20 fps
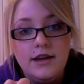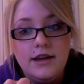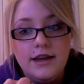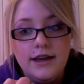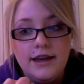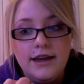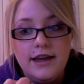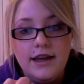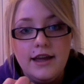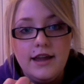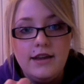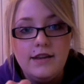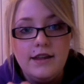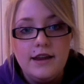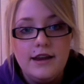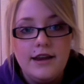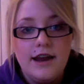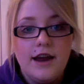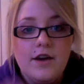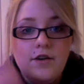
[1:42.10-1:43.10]
and
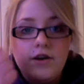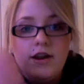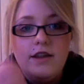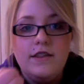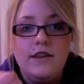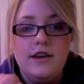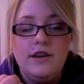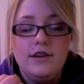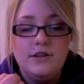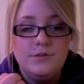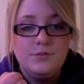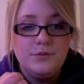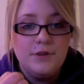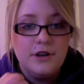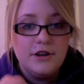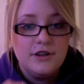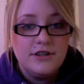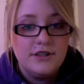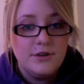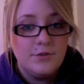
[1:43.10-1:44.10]
let it out, and then he just
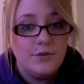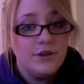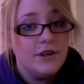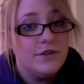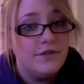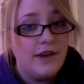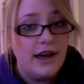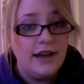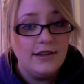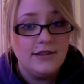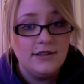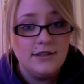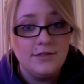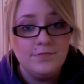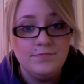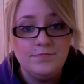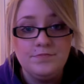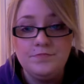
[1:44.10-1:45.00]
pierced it really fast.